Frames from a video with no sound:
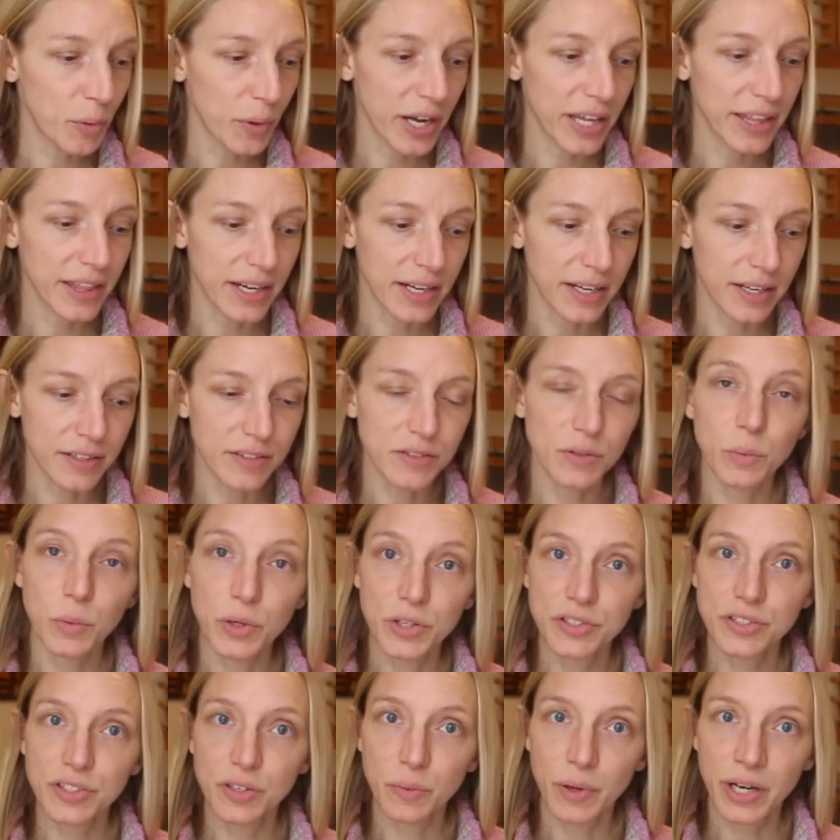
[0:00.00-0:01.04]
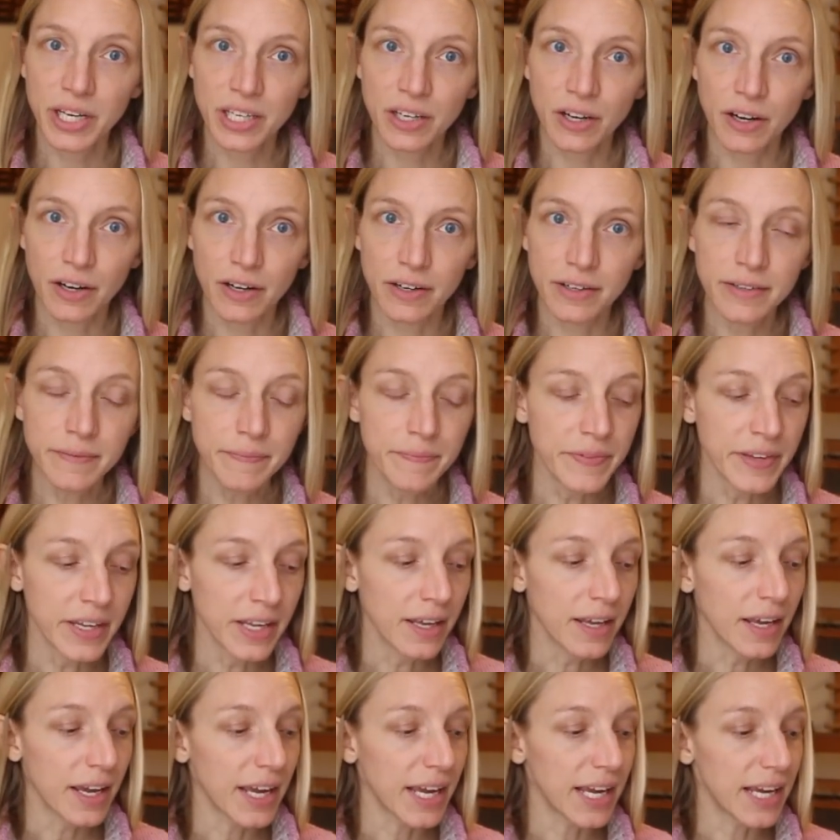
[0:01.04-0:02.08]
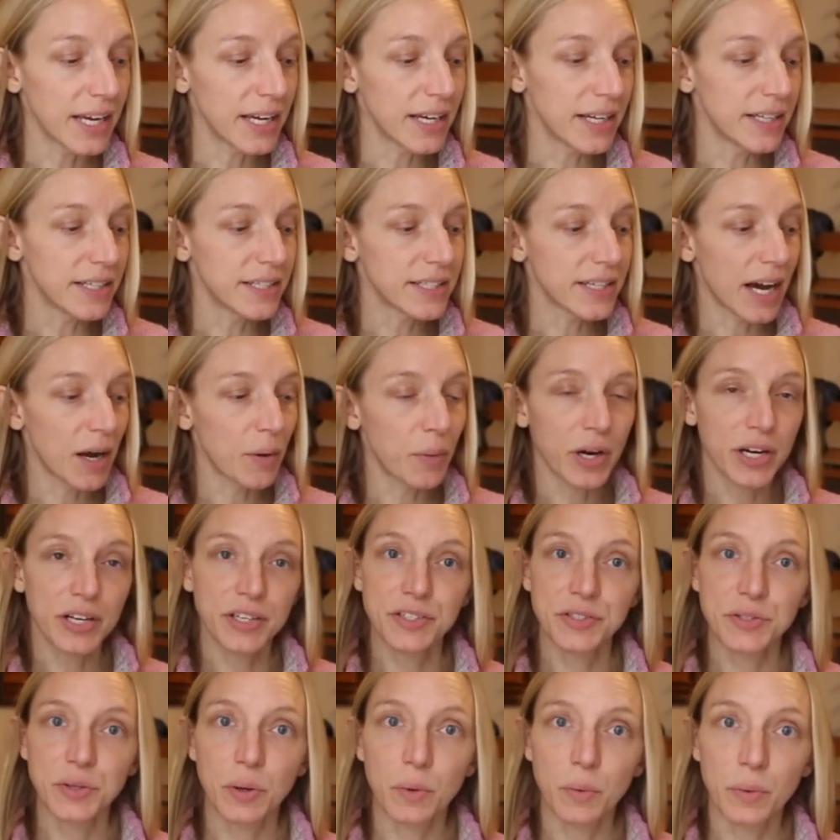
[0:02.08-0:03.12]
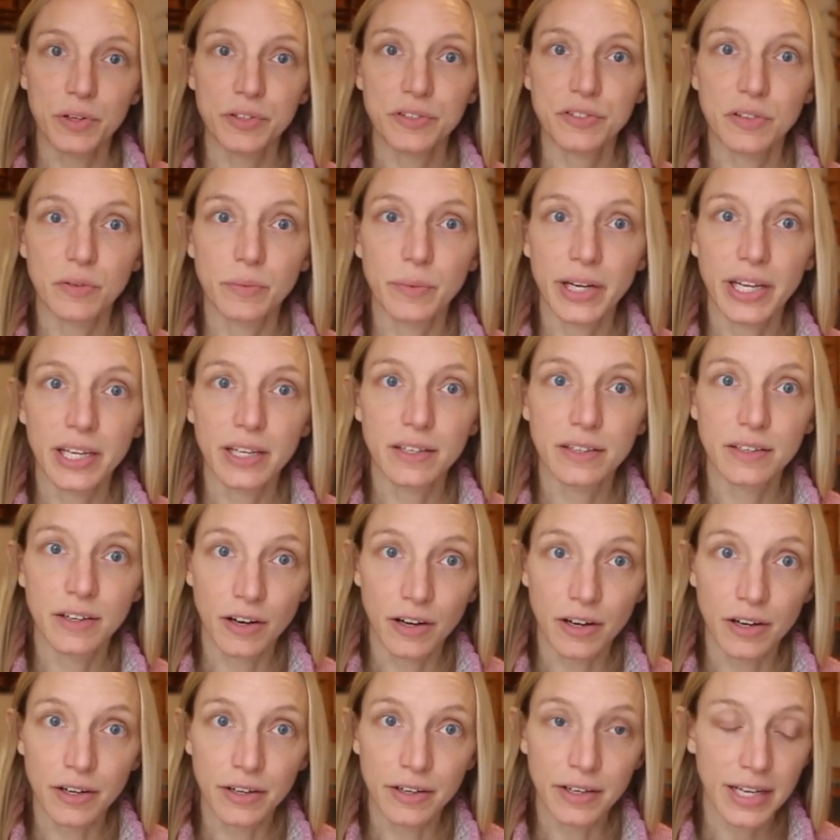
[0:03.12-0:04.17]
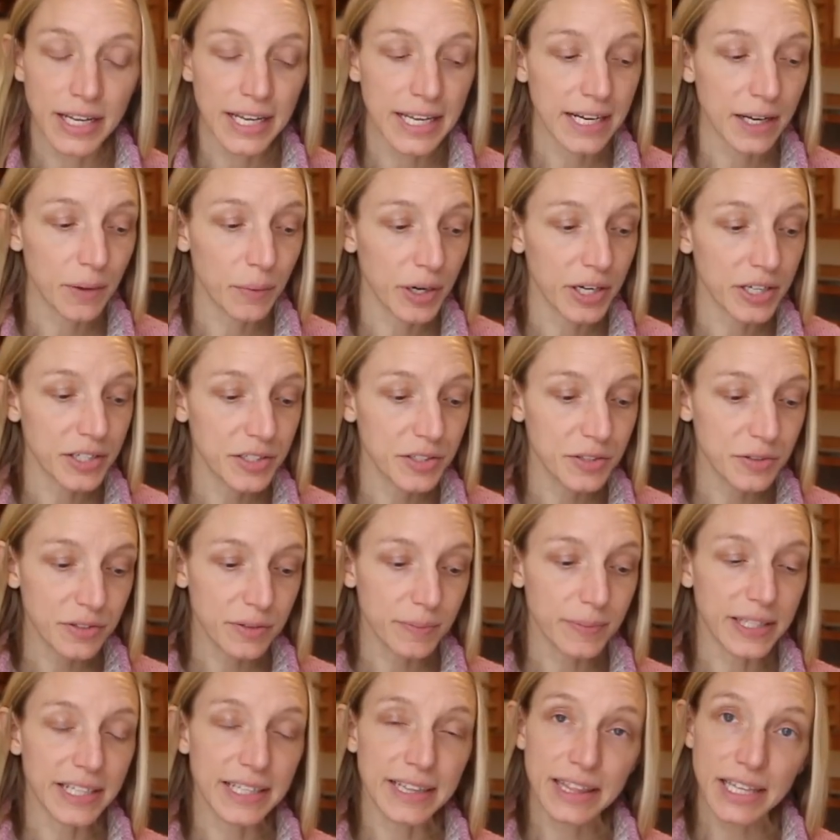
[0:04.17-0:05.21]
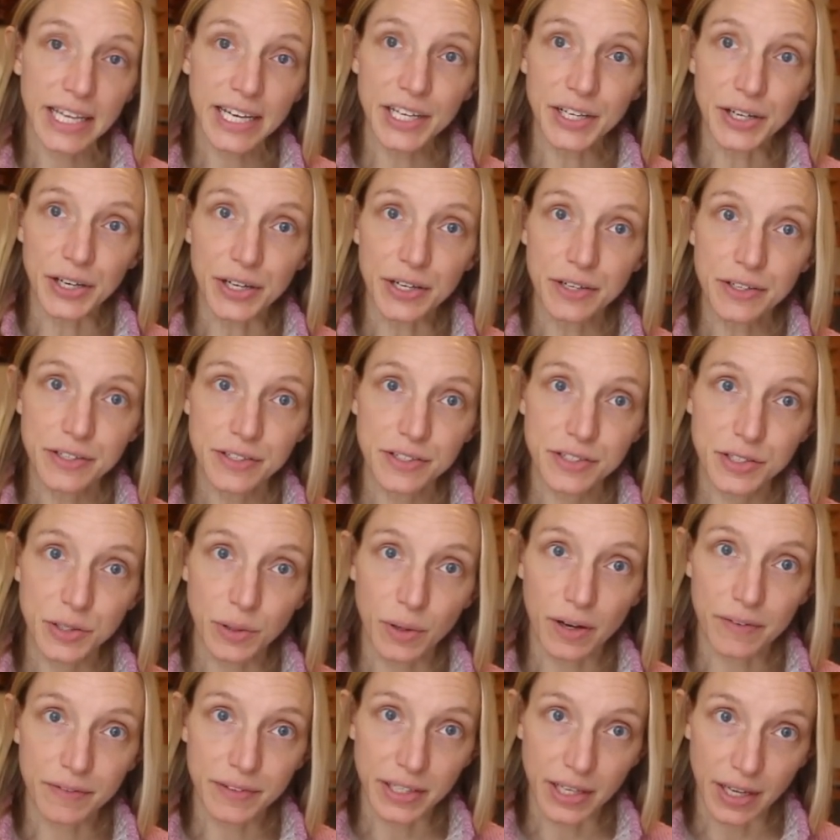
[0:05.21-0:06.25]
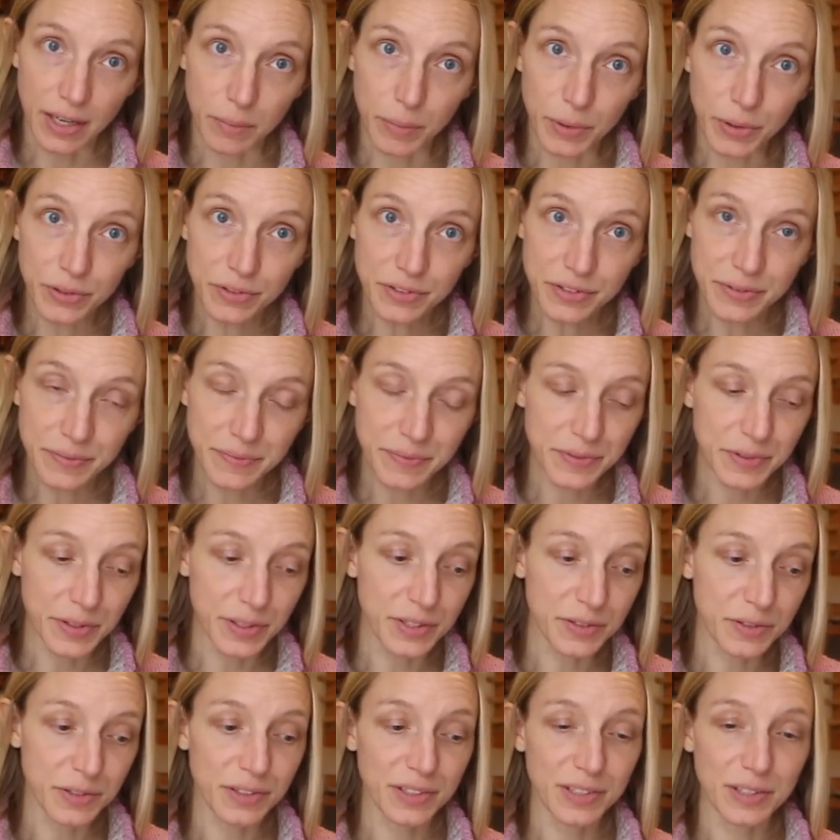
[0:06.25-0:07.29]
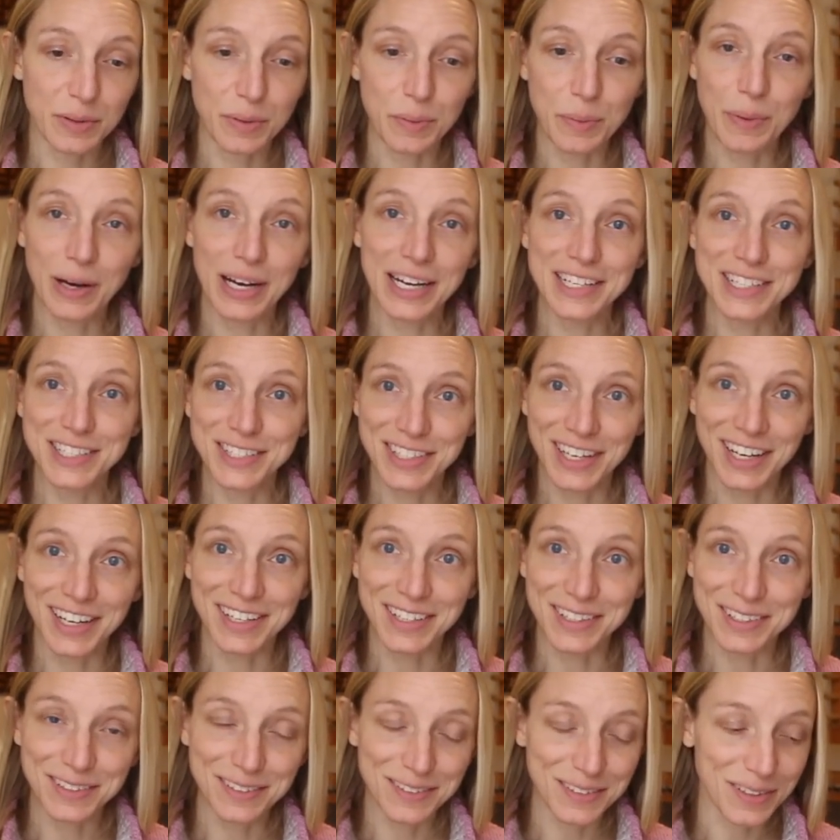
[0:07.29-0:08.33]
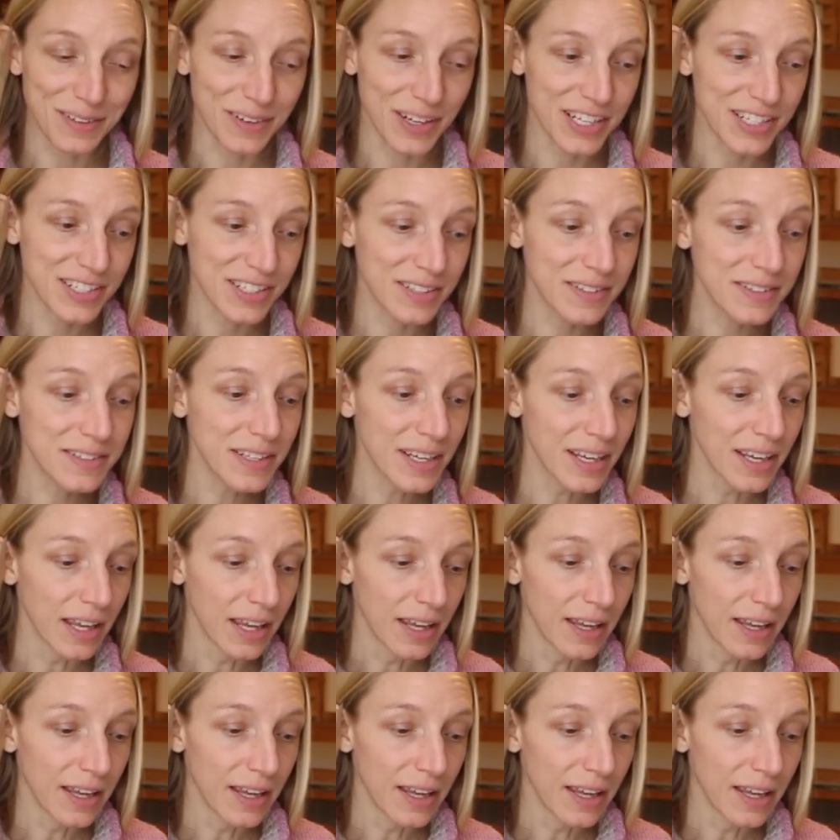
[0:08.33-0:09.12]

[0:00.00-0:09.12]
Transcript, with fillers: away that it is a worsted weight yarn, and I wanted to do a worsted weight yarn, and I wanted to do something lighter to show off the cables. So these are some of my design considerations.